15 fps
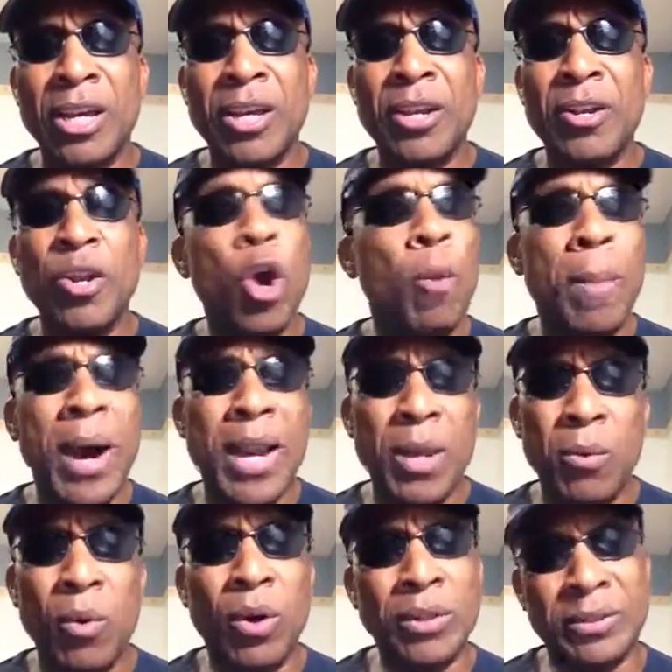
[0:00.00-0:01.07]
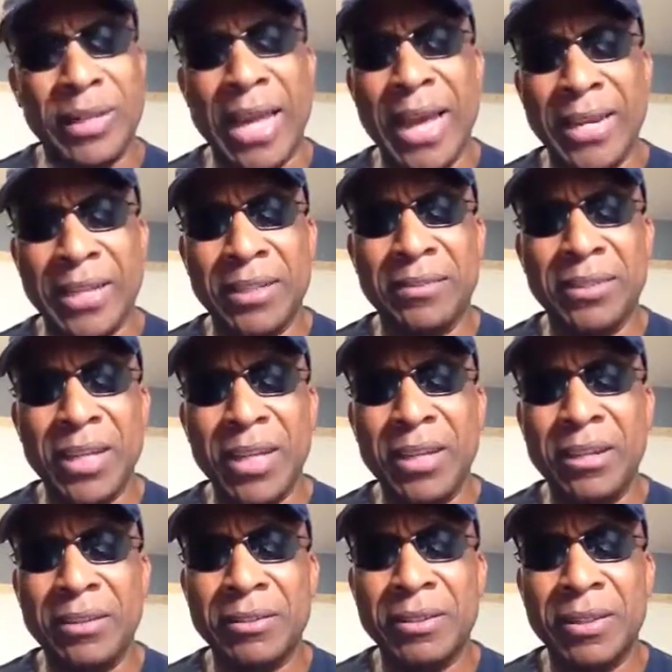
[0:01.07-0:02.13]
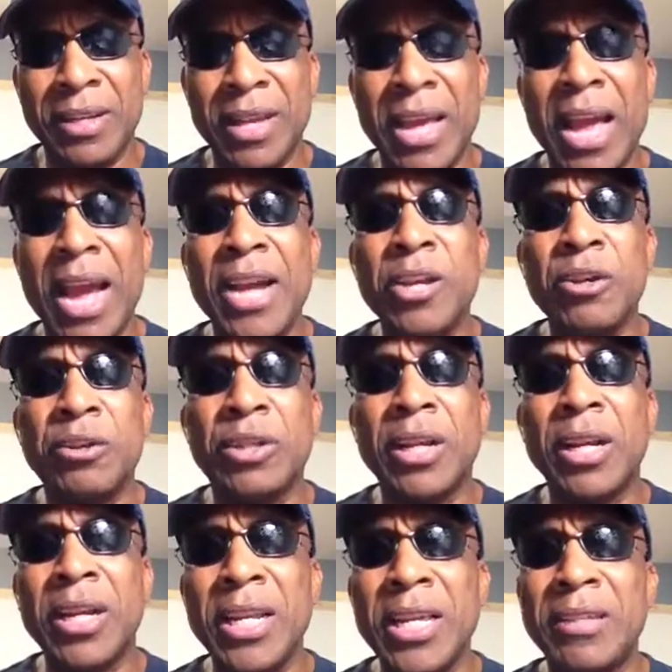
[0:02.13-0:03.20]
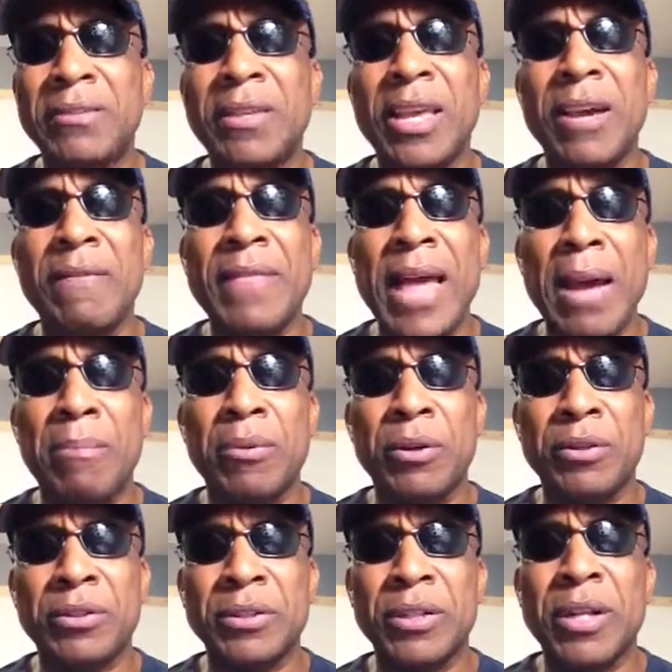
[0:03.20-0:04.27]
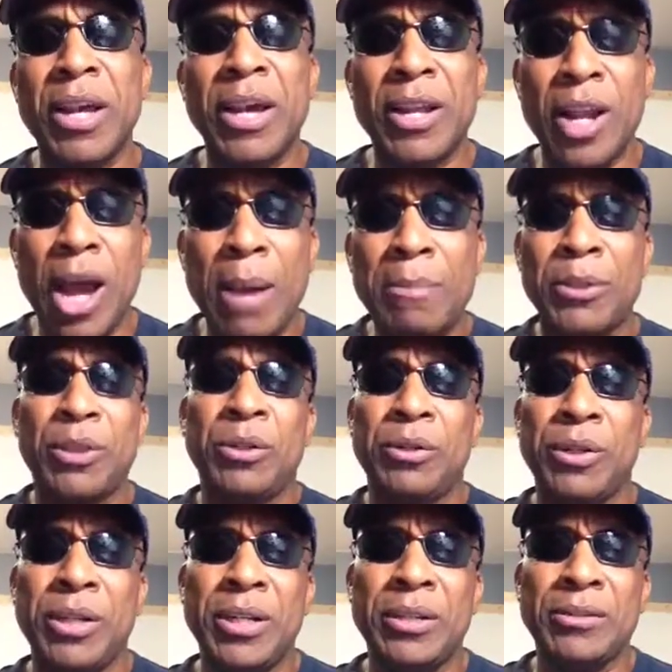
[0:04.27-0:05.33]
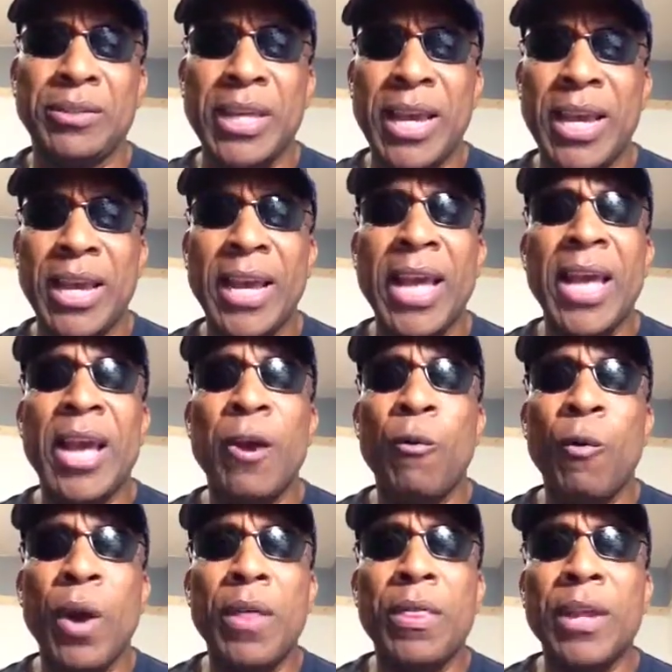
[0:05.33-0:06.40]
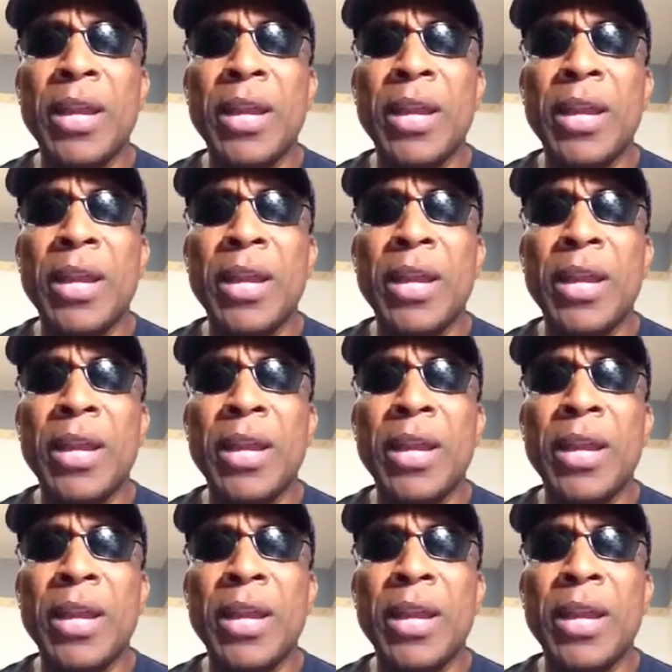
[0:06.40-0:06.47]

nobody wants that disease, and you should at least give that person an opportunity to say whether